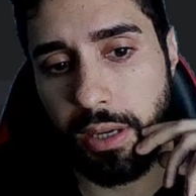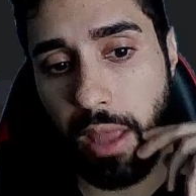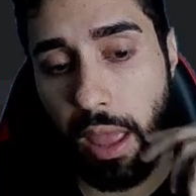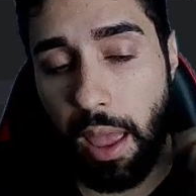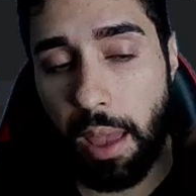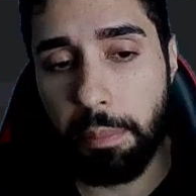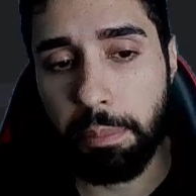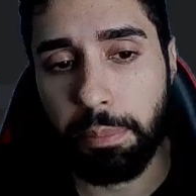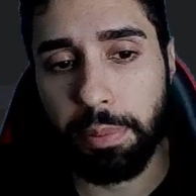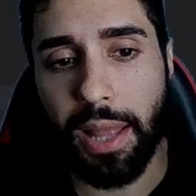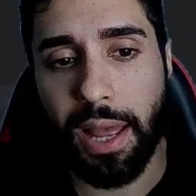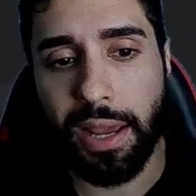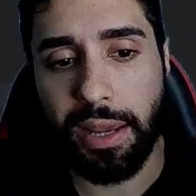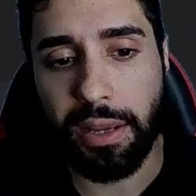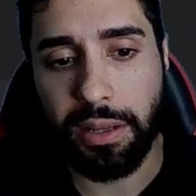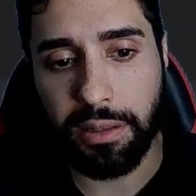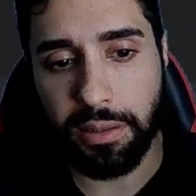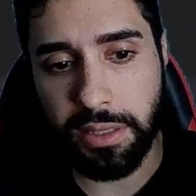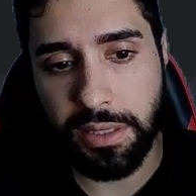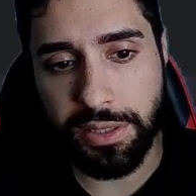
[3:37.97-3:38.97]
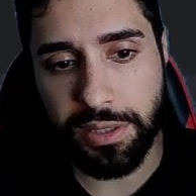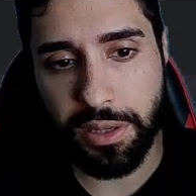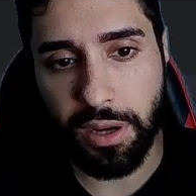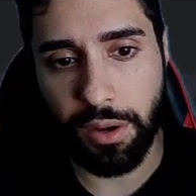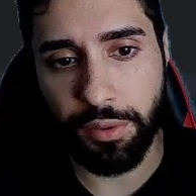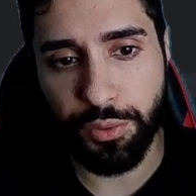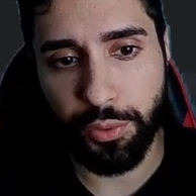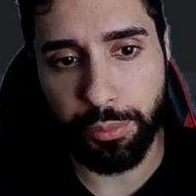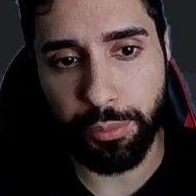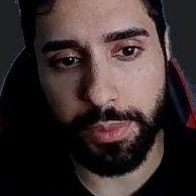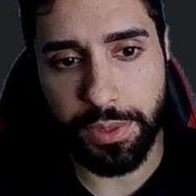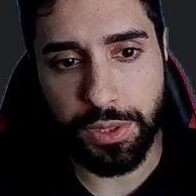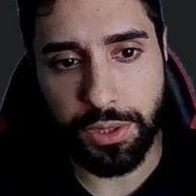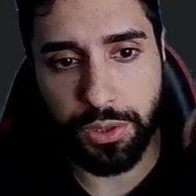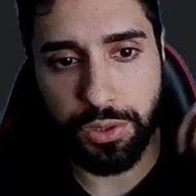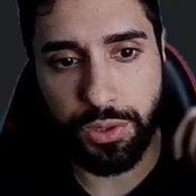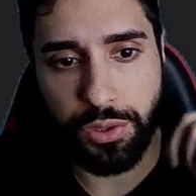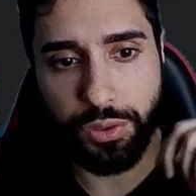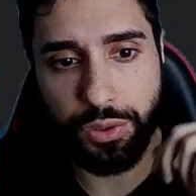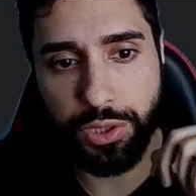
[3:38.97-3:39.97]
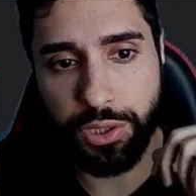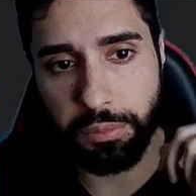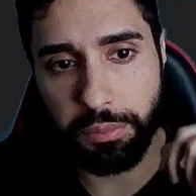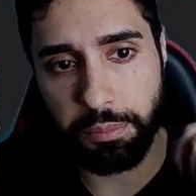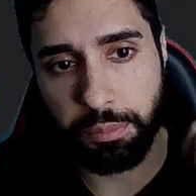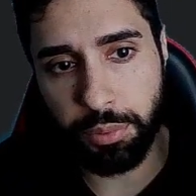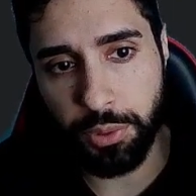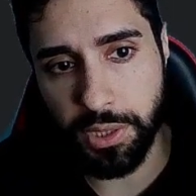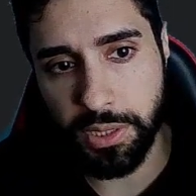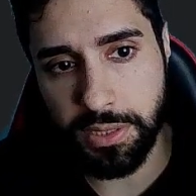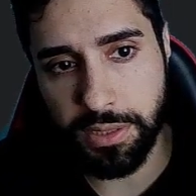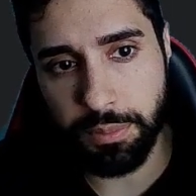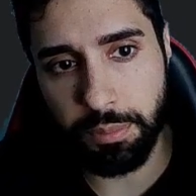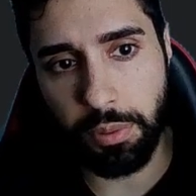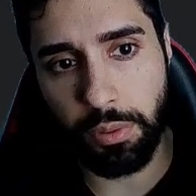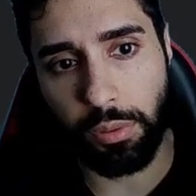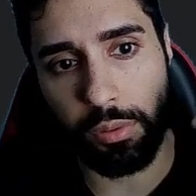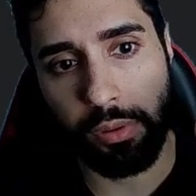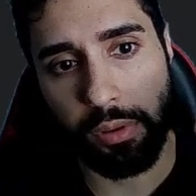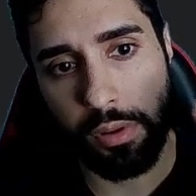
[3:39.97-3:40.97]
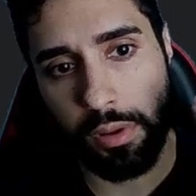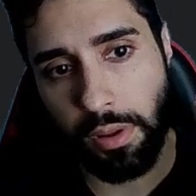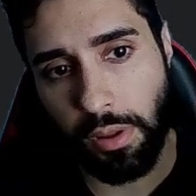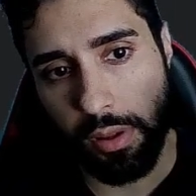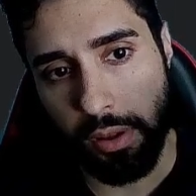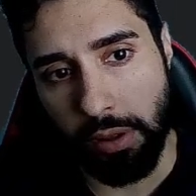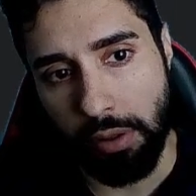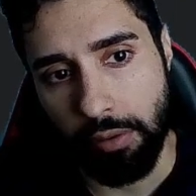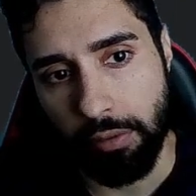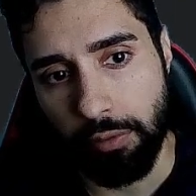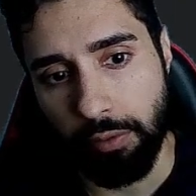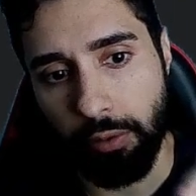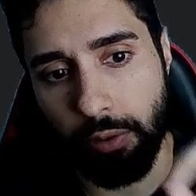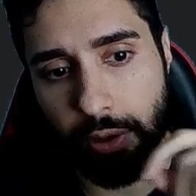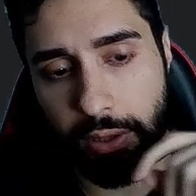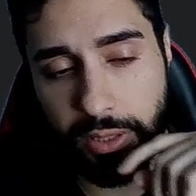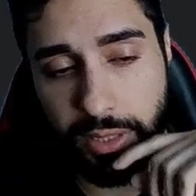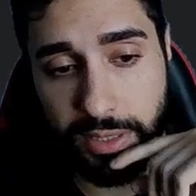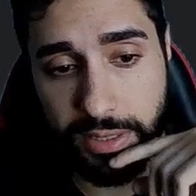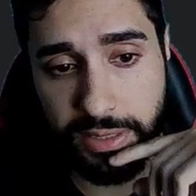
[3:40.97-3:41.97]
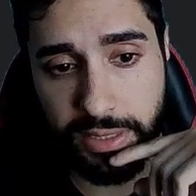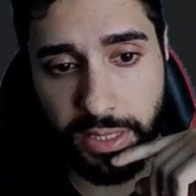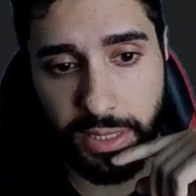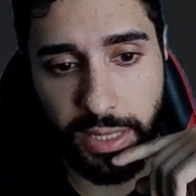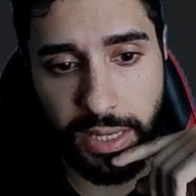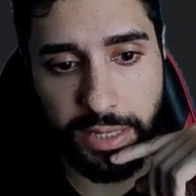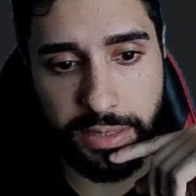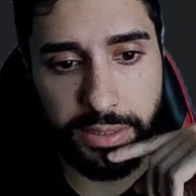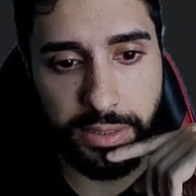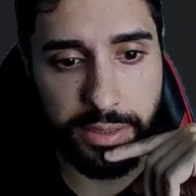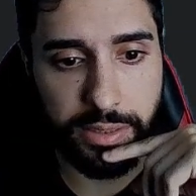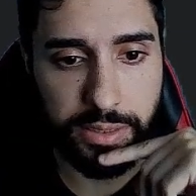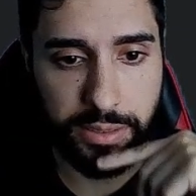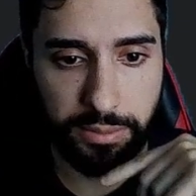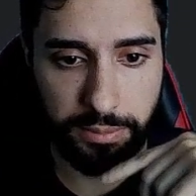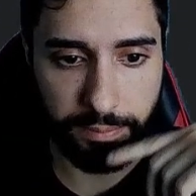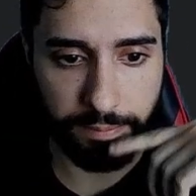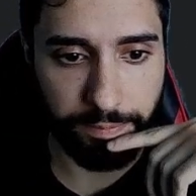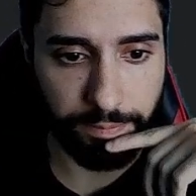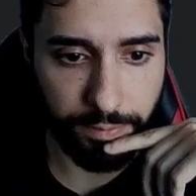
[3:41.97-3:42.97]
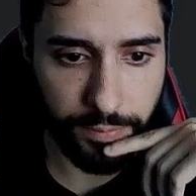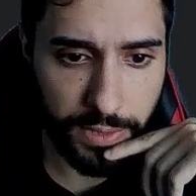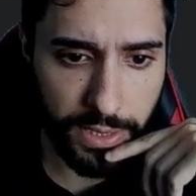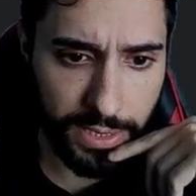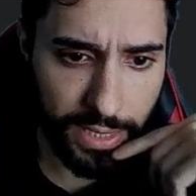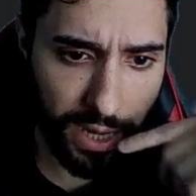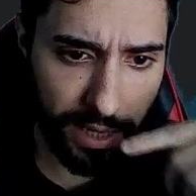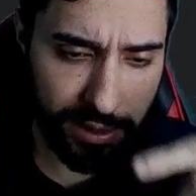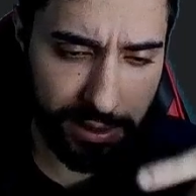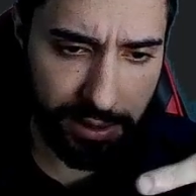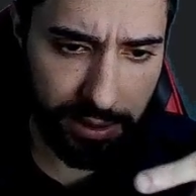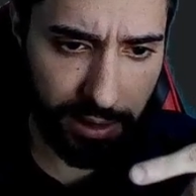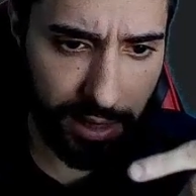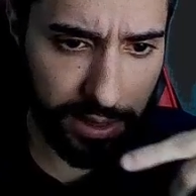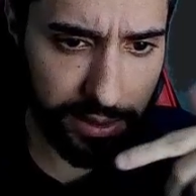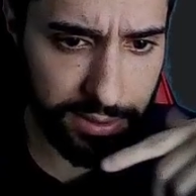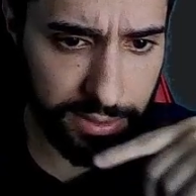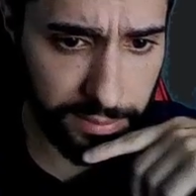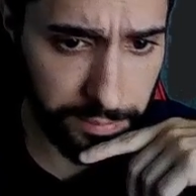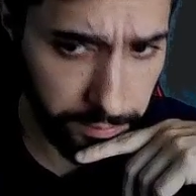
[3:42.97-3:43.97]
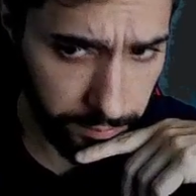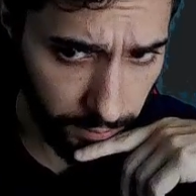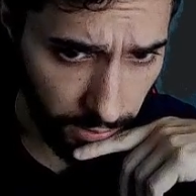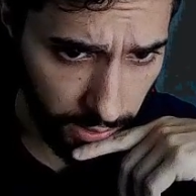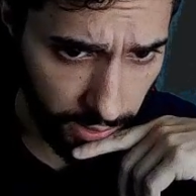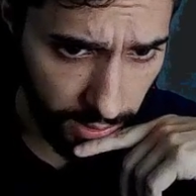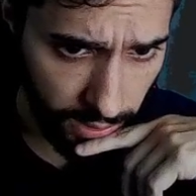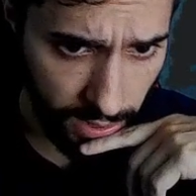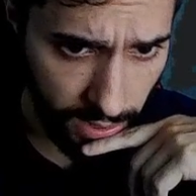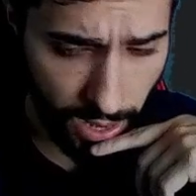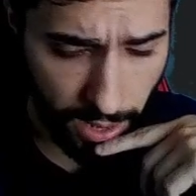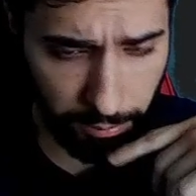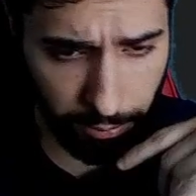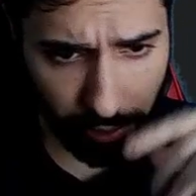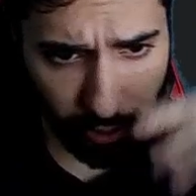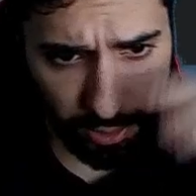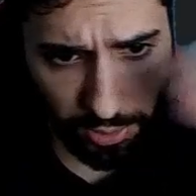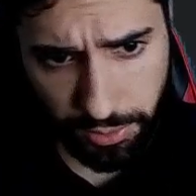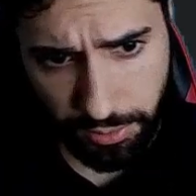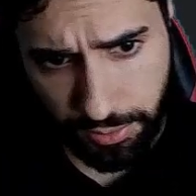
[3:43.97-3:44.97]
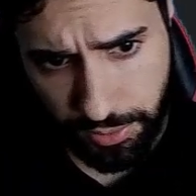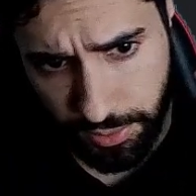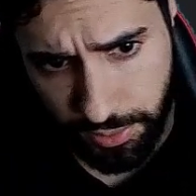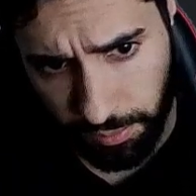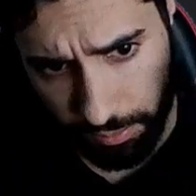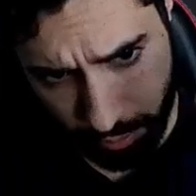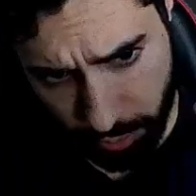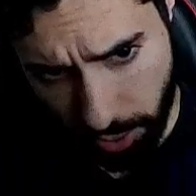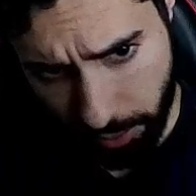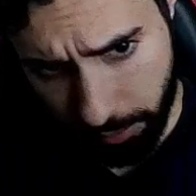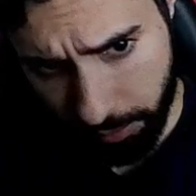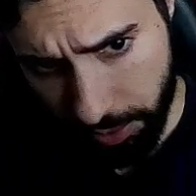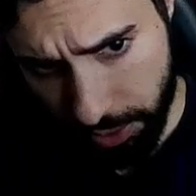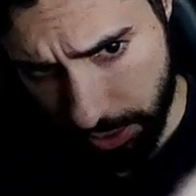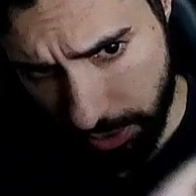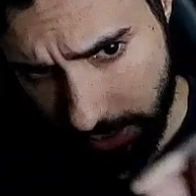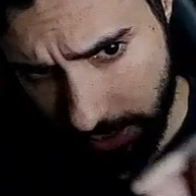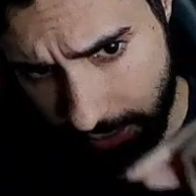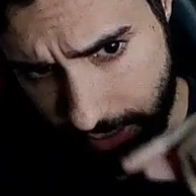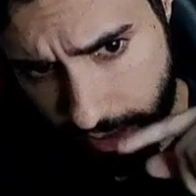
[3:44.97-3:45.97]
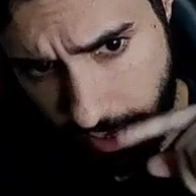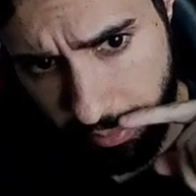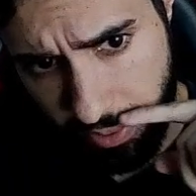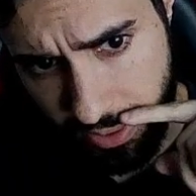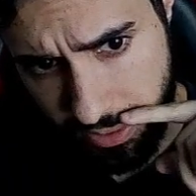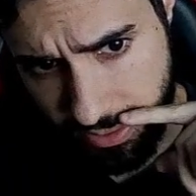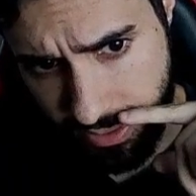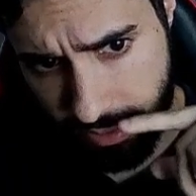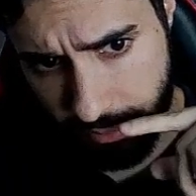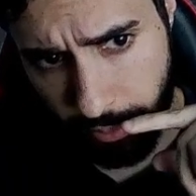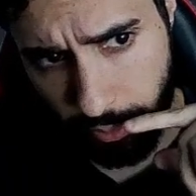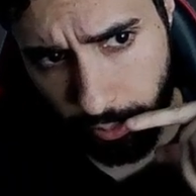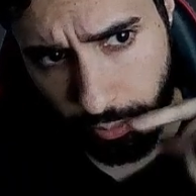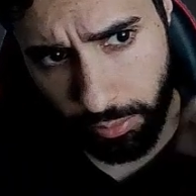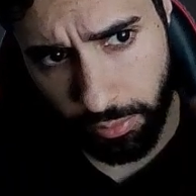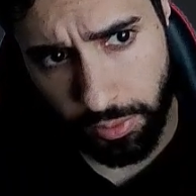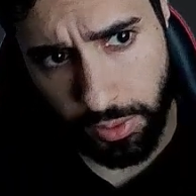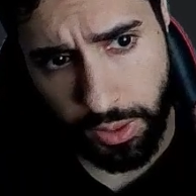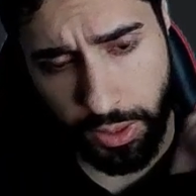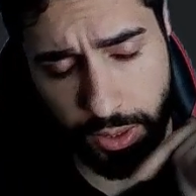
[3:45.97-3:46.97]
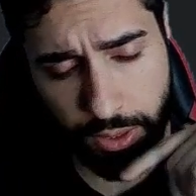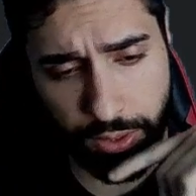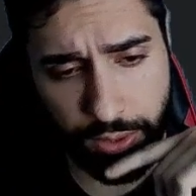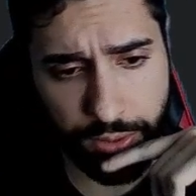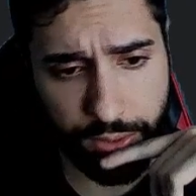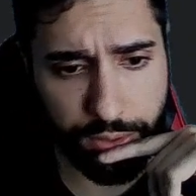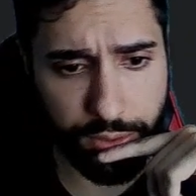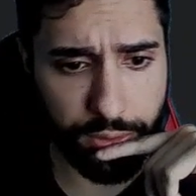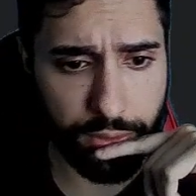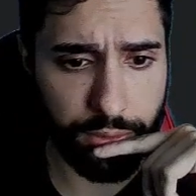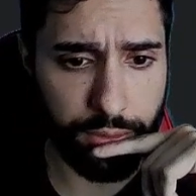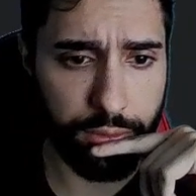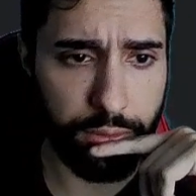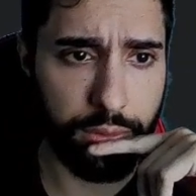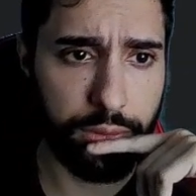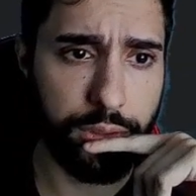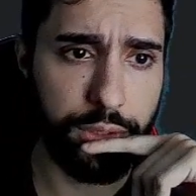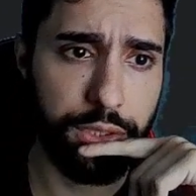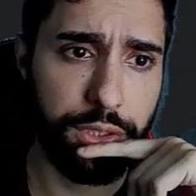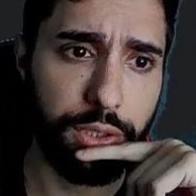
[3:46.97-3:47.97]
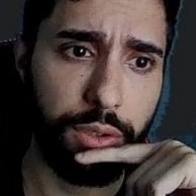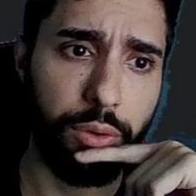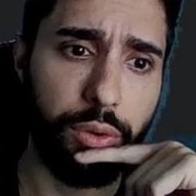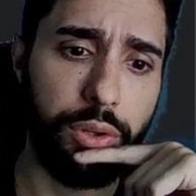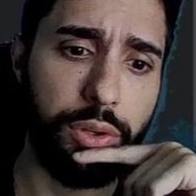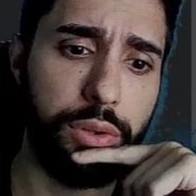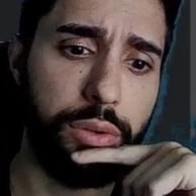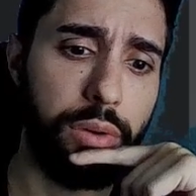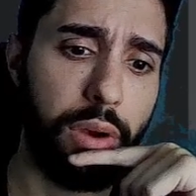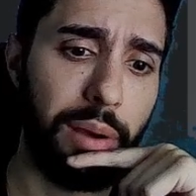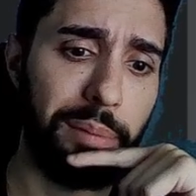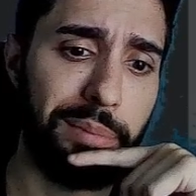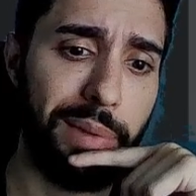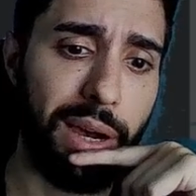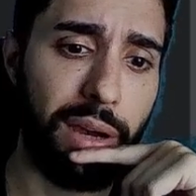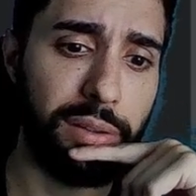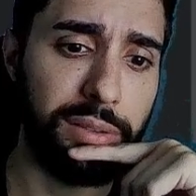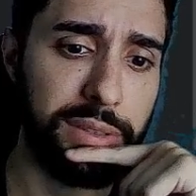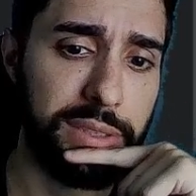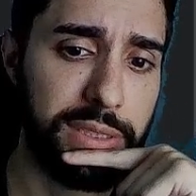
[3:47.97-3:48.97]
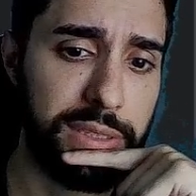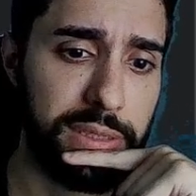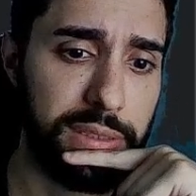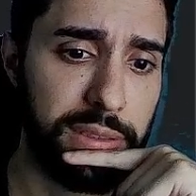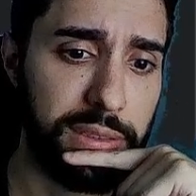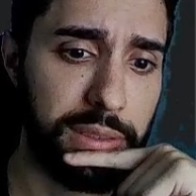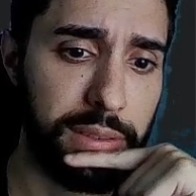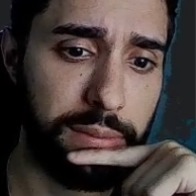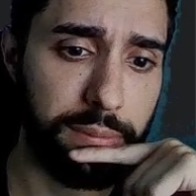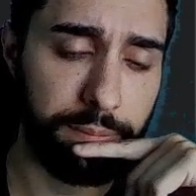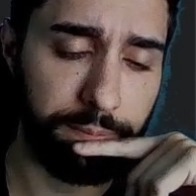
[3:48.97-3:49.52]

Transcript: applying Liskov substitution principle for these classes. The next lesson, I'm gonna use pretty much the same example to show you about the